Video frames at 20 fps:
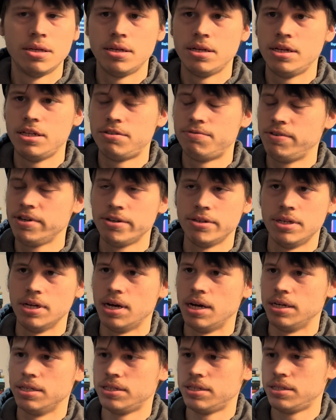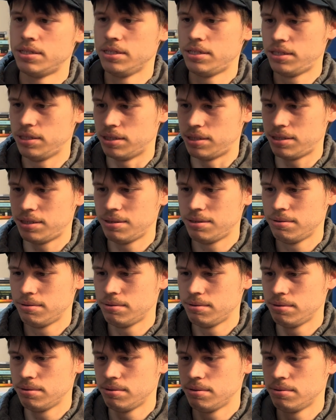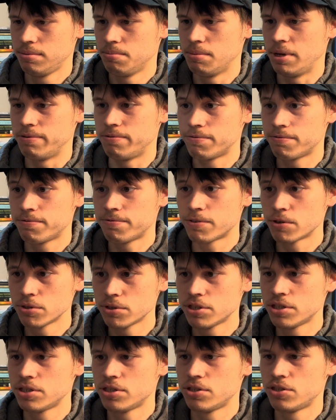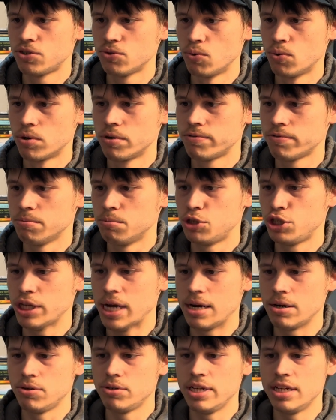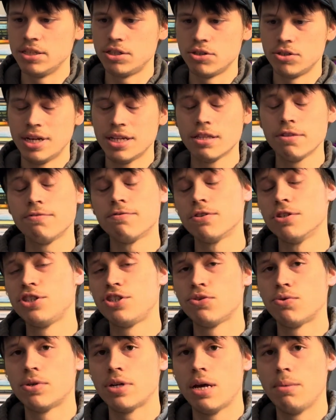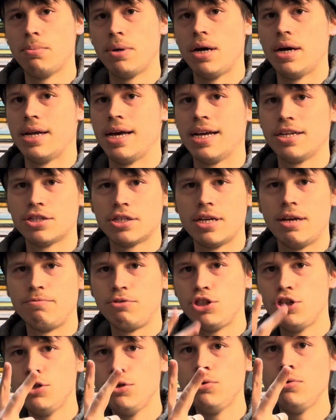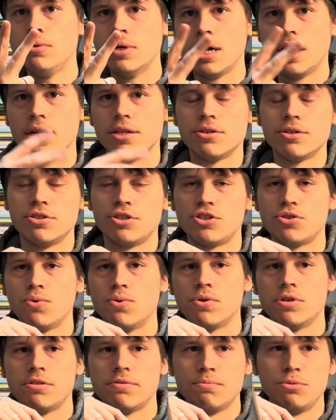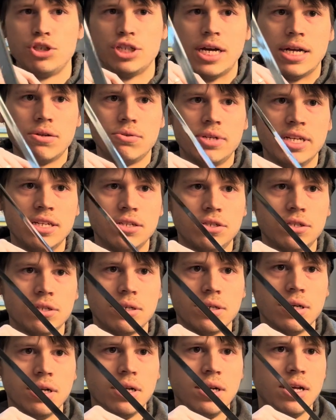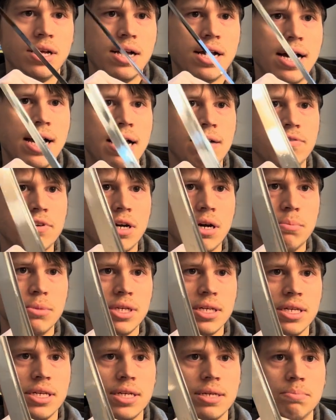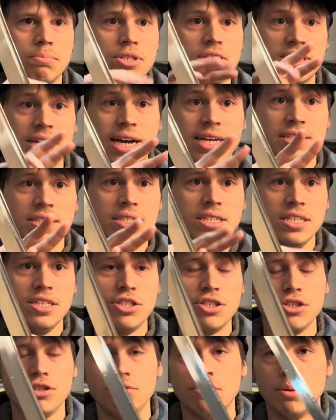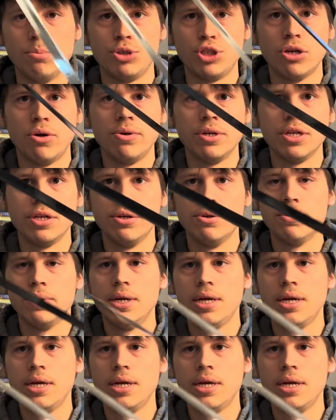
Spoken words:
It's very nice. This is my first sword from Shadow Dancer. Not the first sword I bought. I actually have two other swords from Shadow Dancer I have coming in, besides these two I'm showing you.